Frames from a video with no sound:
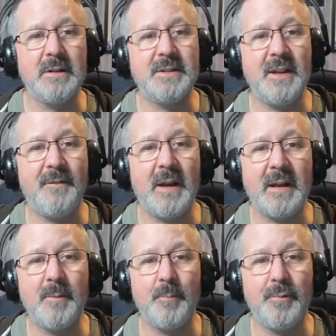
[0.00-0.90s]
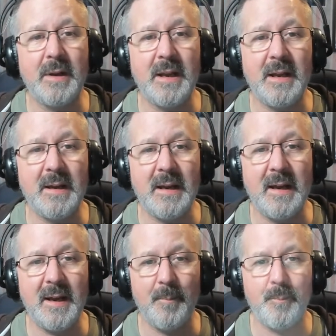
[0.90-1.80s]
see if I can bring it
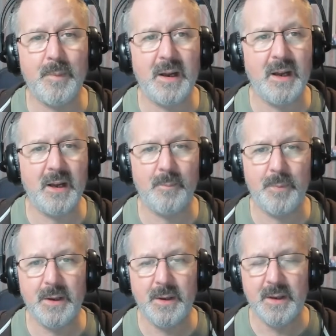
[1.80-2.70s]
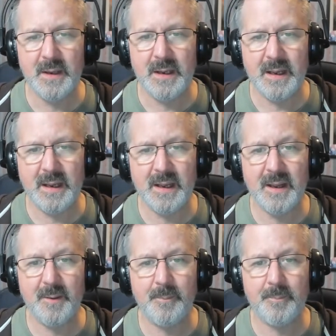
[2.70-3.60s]
um, up.
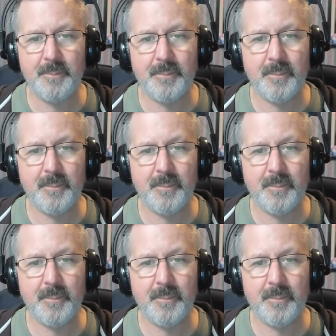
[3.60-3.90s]
Um,